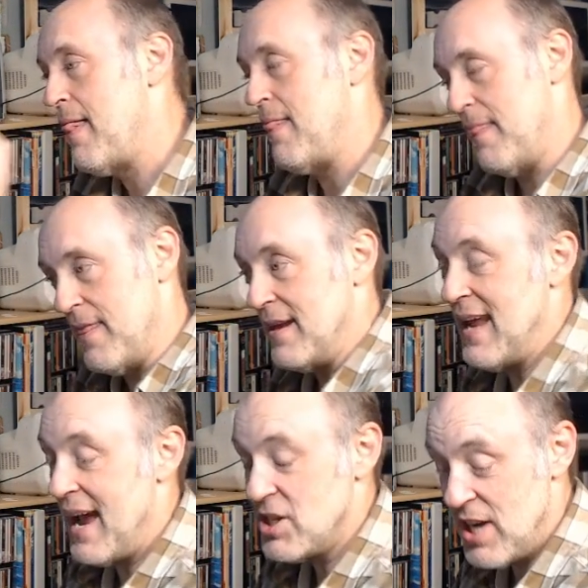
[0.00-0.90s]
The
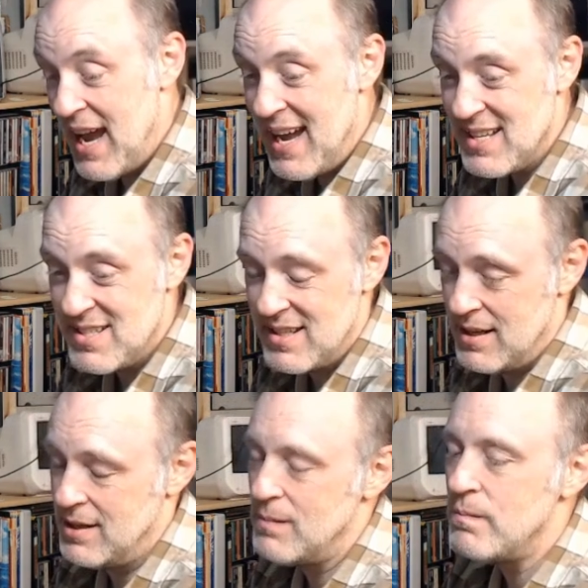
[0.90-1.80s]
-S
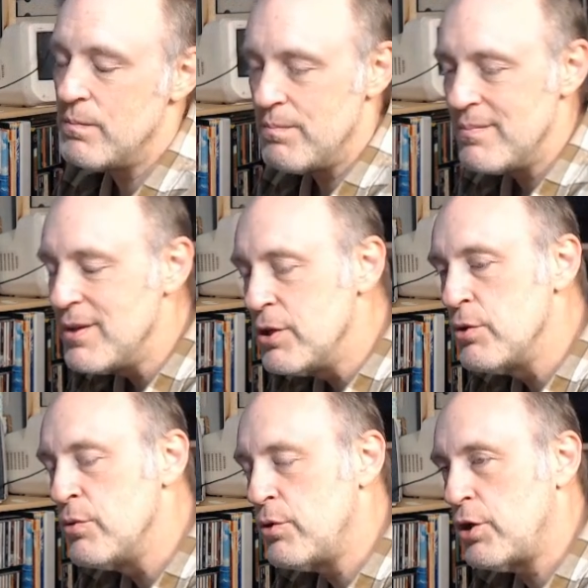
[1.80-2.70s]

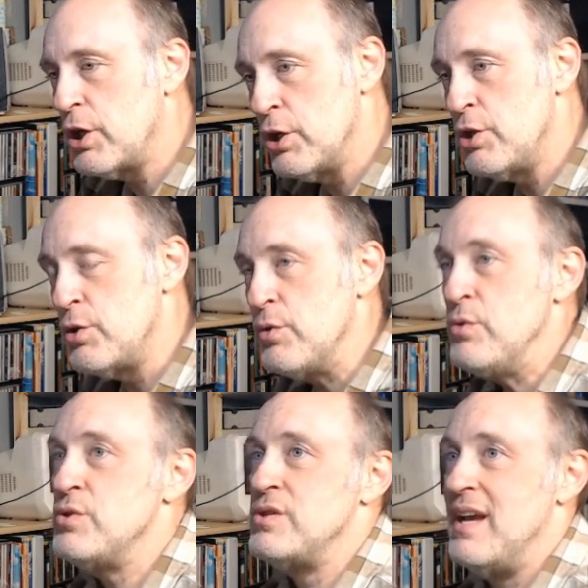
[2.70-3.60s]
you could
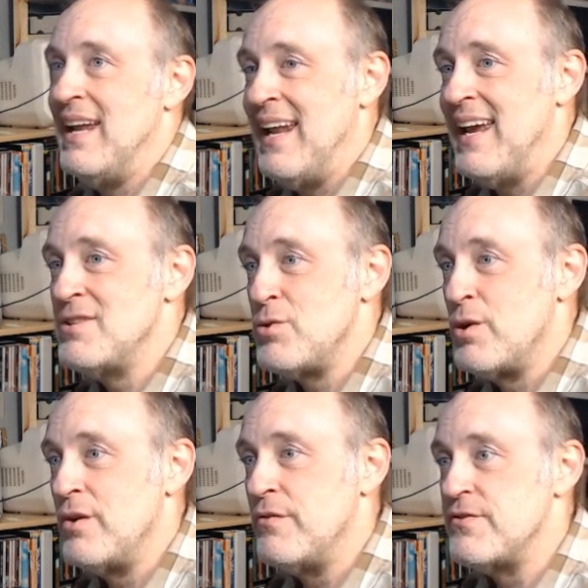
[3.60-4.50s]
use in a sort
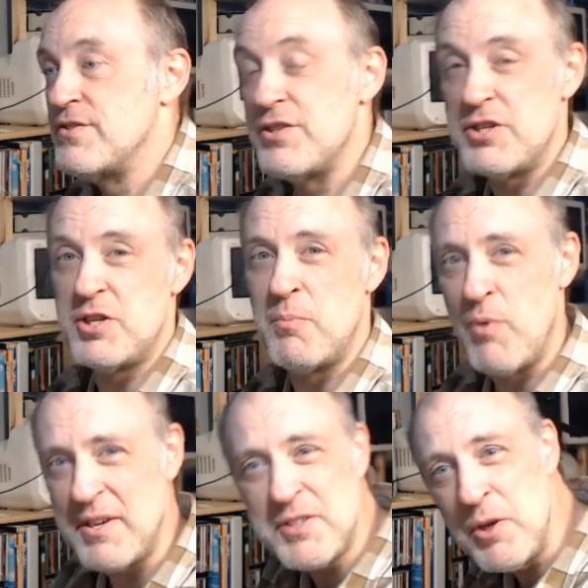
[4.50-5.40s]
of system
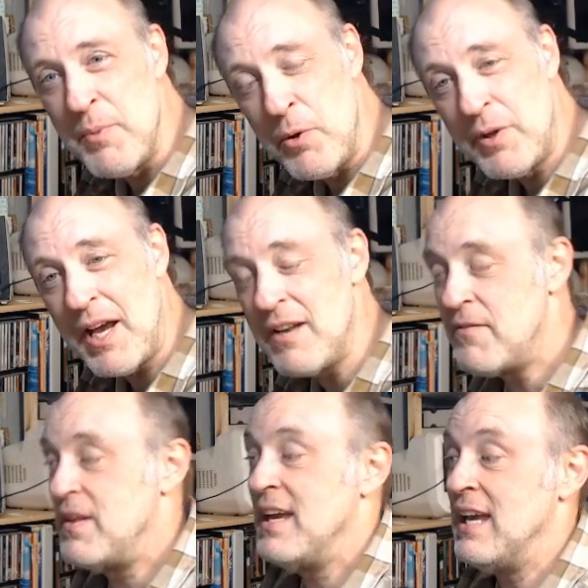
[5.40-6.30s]
rescue mode kind of
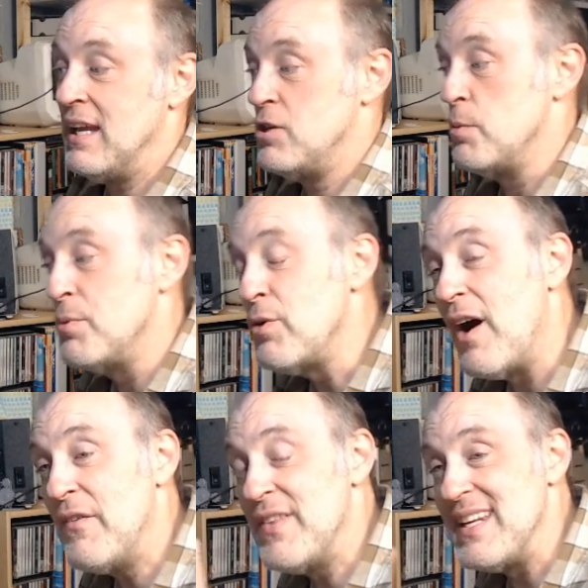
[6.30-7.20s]
thing to boot
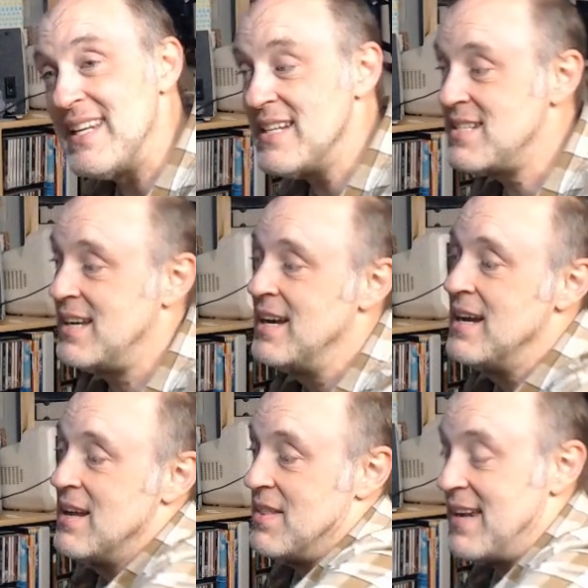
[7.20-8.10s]
off the disk.
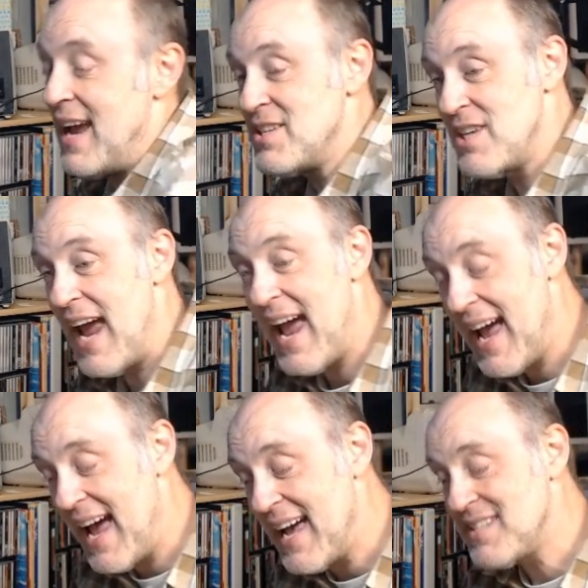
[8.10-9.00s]
The
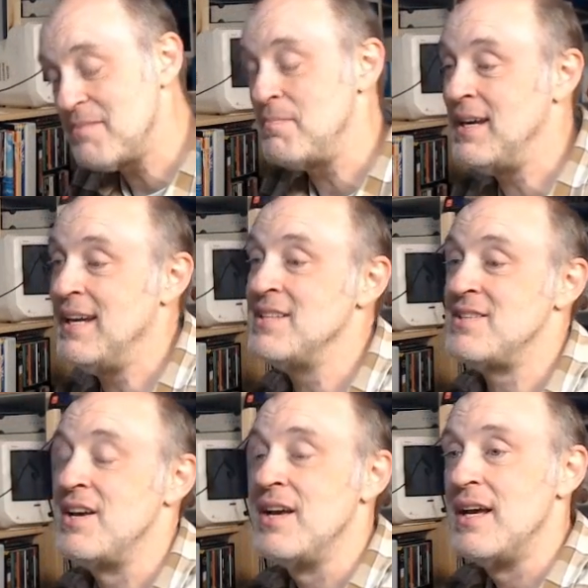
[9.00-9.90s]
-S means
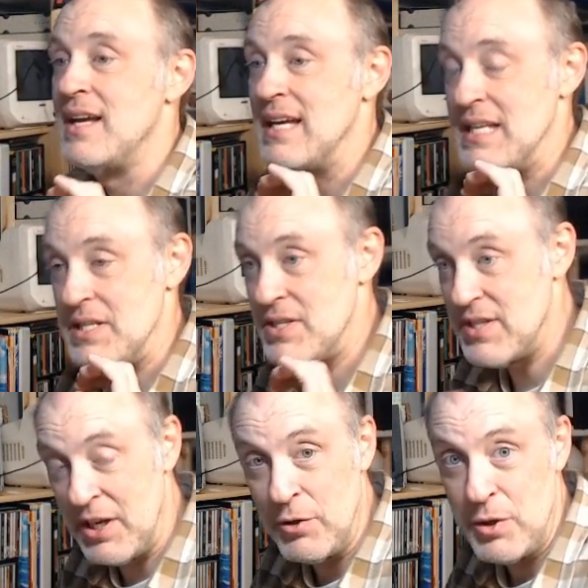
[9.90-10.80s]

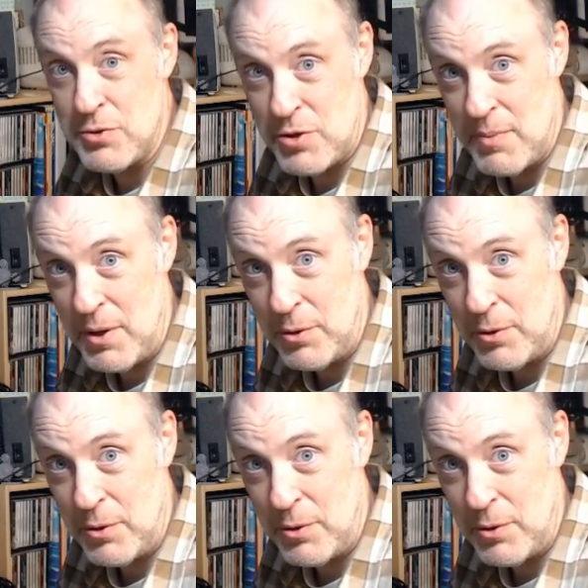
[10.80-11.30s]
single user mode.